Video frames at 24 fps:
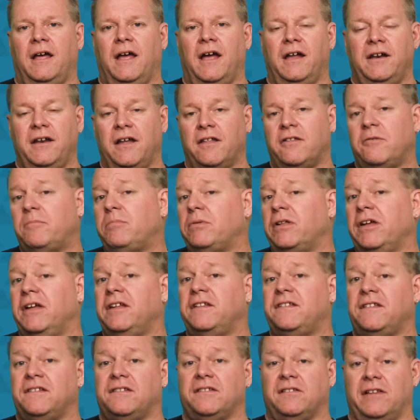Another
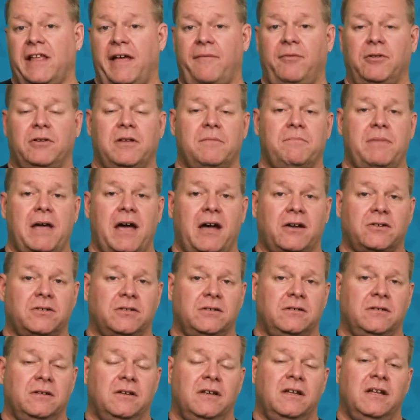place is level
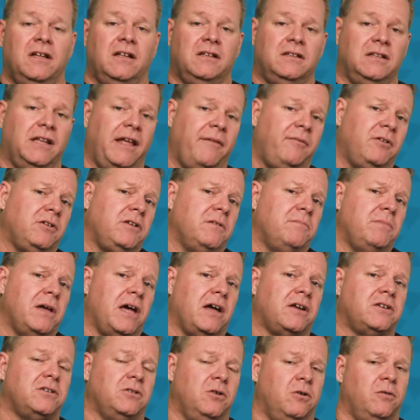compaction. Level
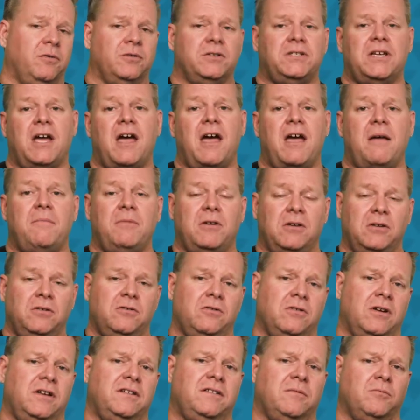compaction over time can
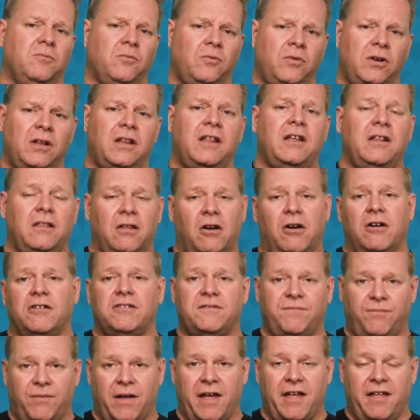create some really
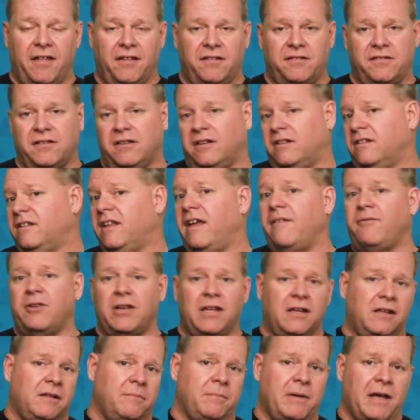large files that'll never
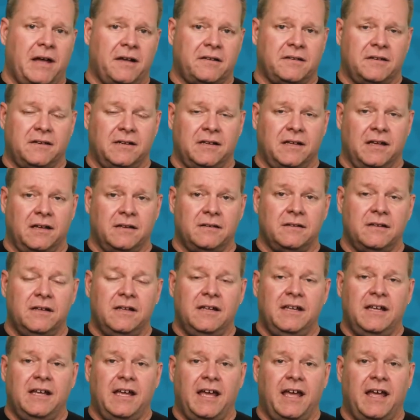get compacted again.
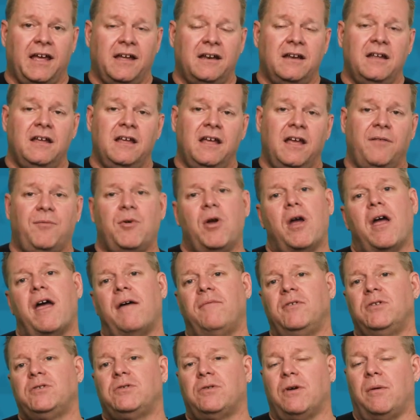And if you're
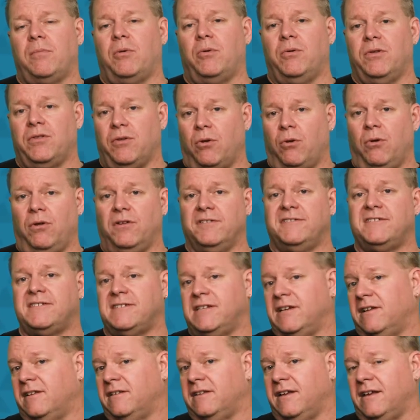having trouble with old
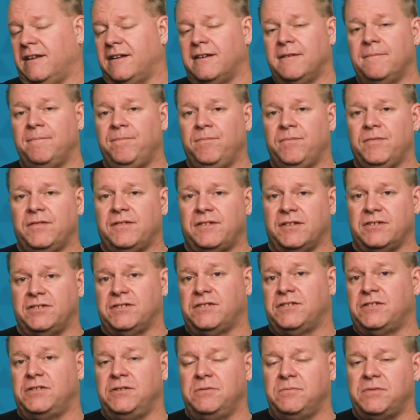stale data, such
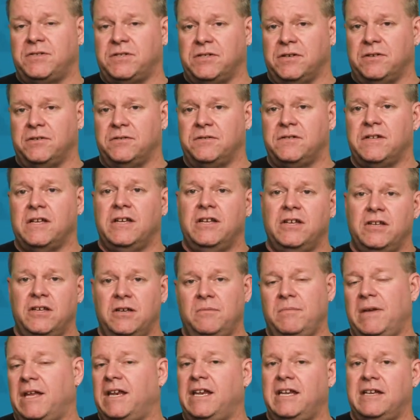as tombstones, you
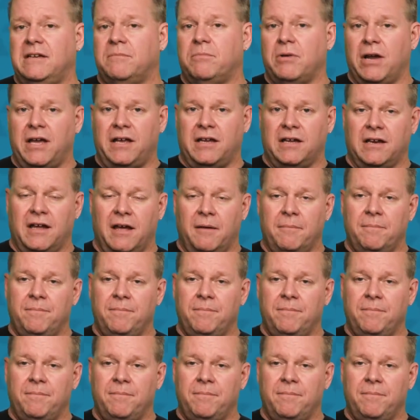may need to break it up.